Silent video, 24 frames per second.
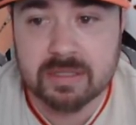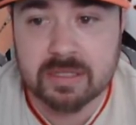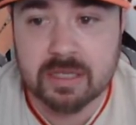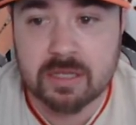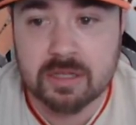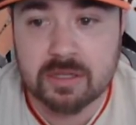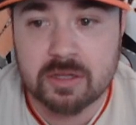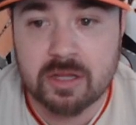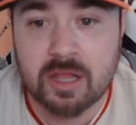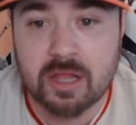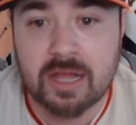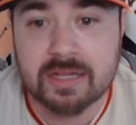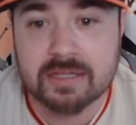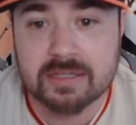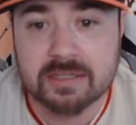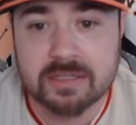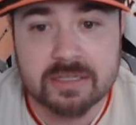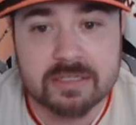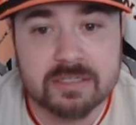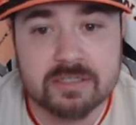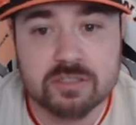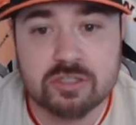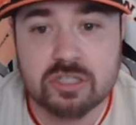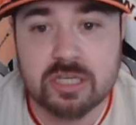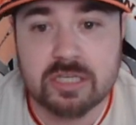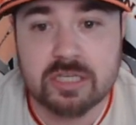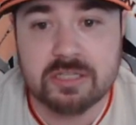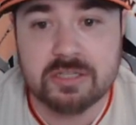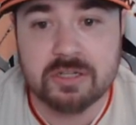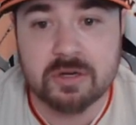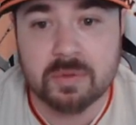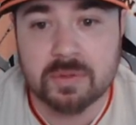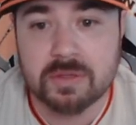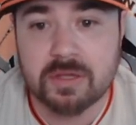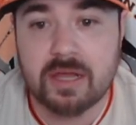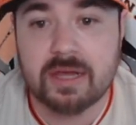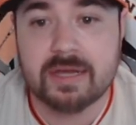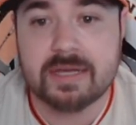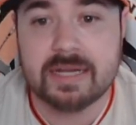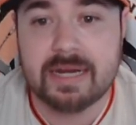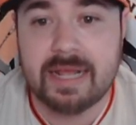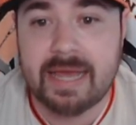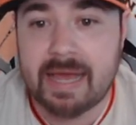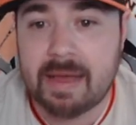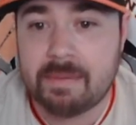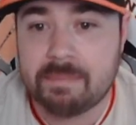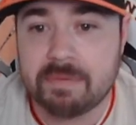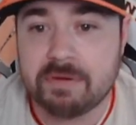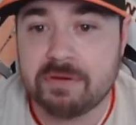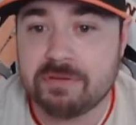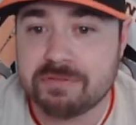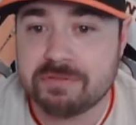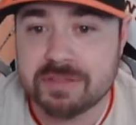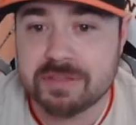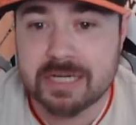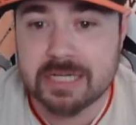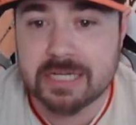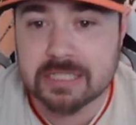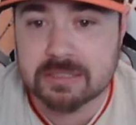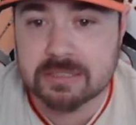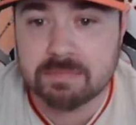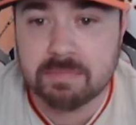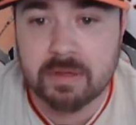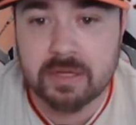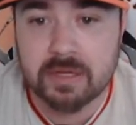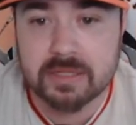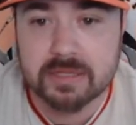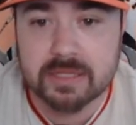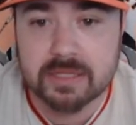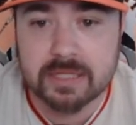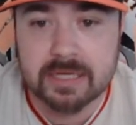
a lot can change. A lot can happen over the next month,